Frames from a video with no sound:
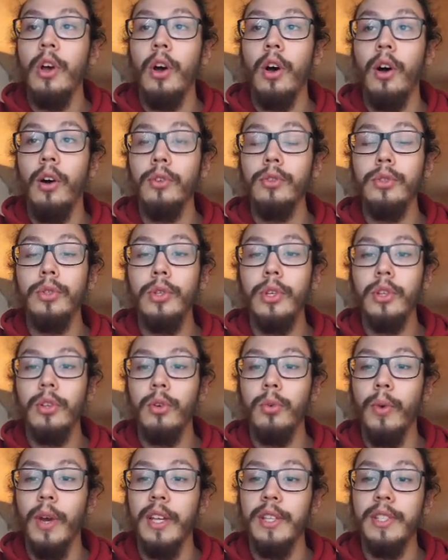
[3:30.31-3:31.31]
all
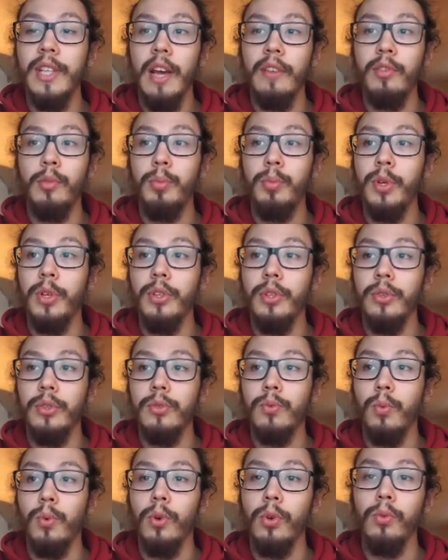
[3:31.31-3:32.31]
nuclear waste ever
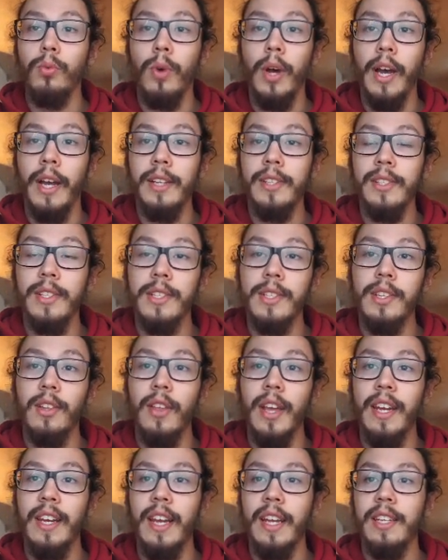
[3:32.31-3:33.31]
produced worldwide since the
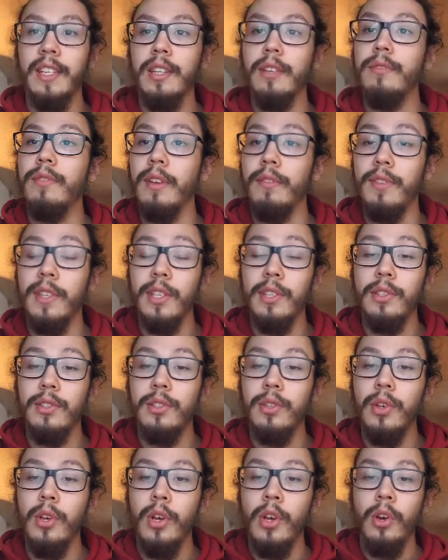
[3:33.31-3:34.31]
late
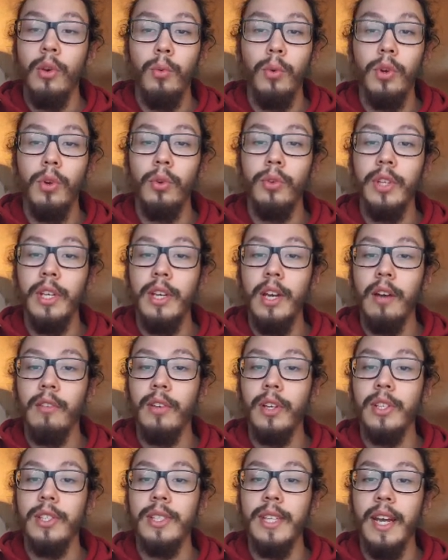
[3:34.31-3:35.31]
1950s would only
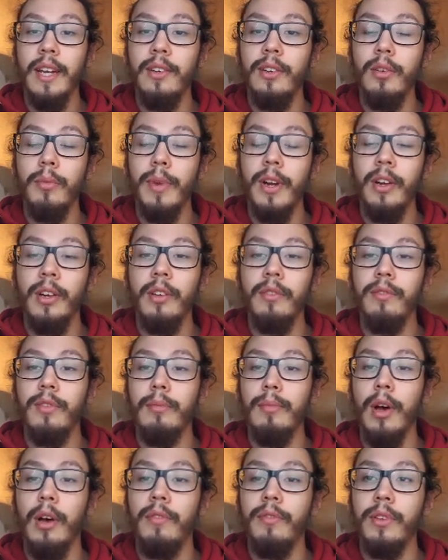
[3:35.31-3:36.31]
cover a standard American
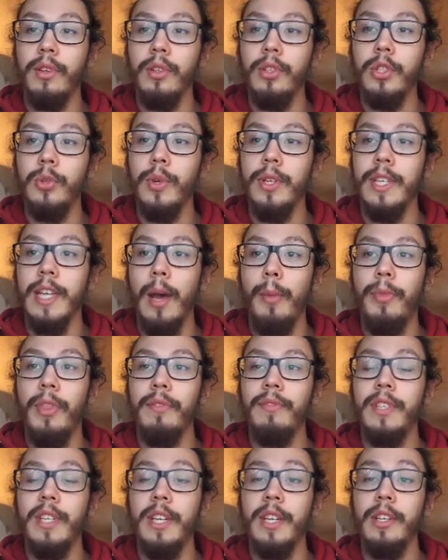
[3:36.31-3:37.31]
football field to a depth
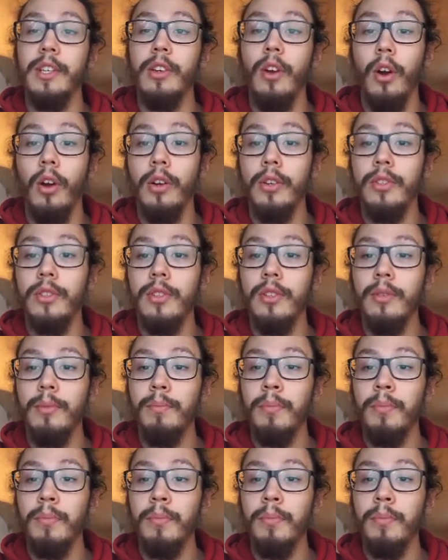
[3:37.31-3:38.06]
of 10 yards.